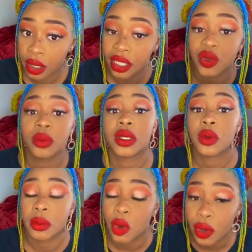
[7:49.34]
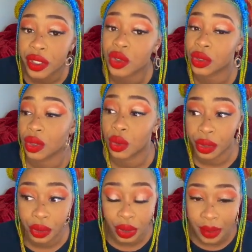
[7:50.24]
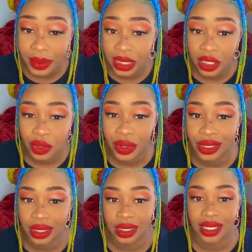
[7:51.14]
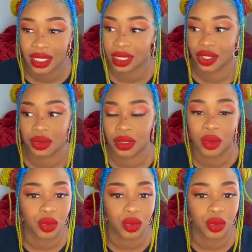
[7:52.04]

This will be where more of the tutorial comes into, because this is shit that you don't